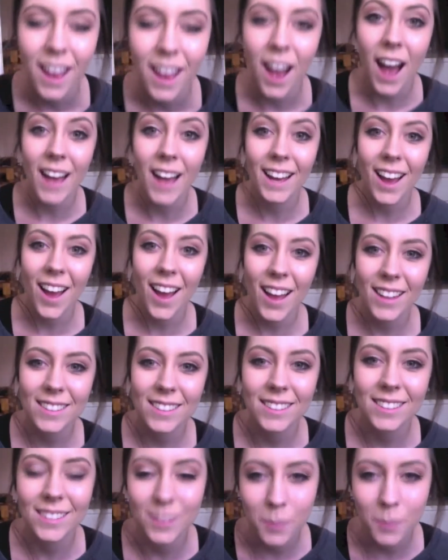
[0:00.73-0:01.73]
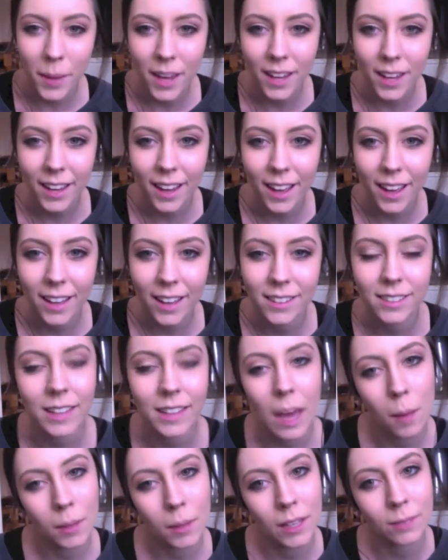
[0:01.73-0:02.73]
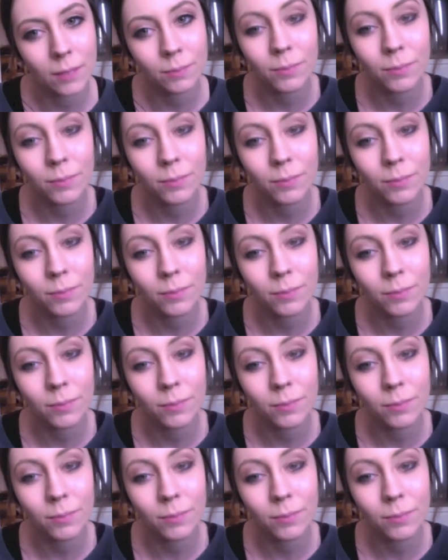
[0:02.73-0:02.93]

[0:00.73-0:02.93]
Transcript: Hi guys, it's me again, Gabby.